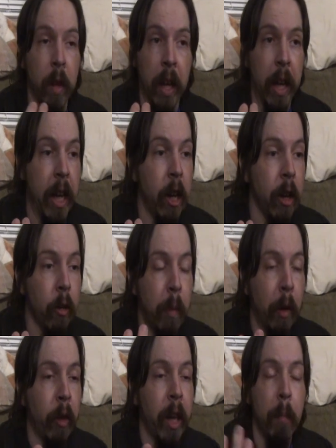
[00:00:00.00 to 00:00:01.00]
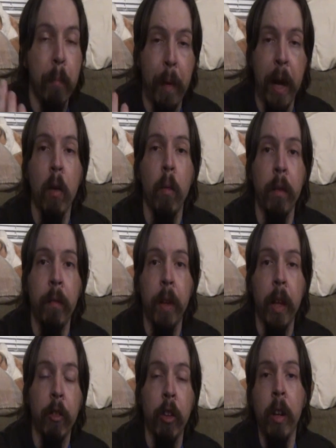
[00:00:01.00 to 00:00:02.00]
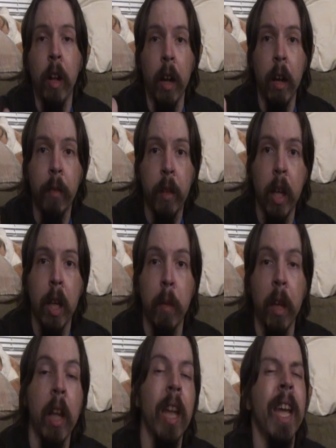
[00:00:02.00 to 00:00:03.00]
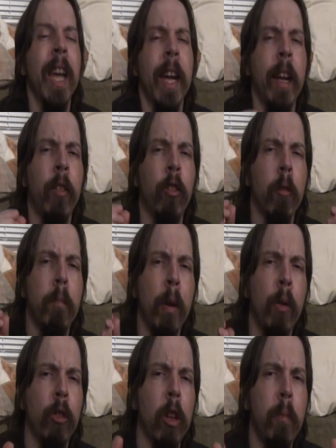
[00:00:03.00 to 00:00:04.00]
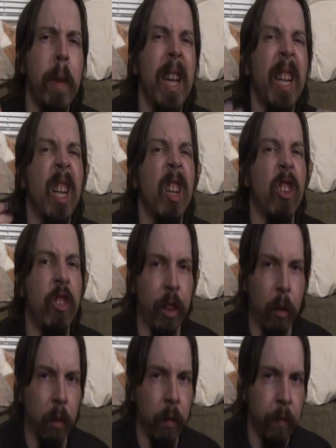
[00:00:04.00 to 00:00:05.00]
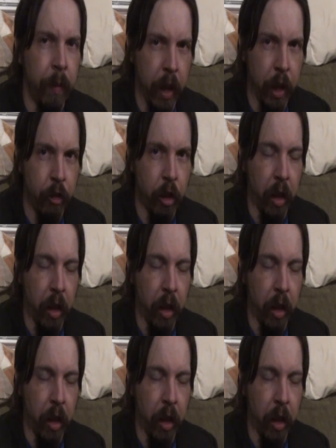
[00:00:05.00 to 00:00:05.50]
He is basically a penguin version of Kirby. He's supposed to be an adult version.